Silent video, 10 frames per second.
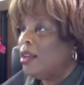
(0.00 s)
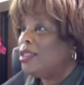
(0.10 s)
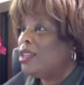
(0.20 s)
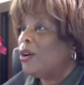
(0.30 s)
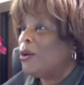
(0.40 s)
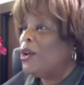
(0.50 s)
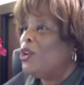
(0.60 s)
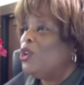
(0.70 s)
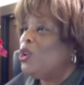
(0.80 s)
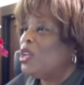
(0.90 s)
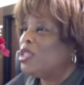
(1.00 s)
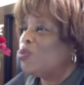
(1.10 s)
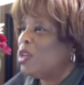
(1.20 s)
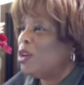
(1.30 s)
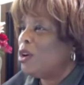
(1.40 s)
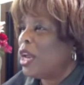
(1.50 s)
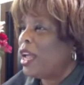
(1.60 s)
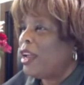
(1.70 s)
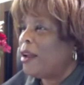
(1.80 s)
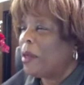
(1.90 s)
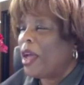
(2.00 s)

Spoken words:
So you can spend your day.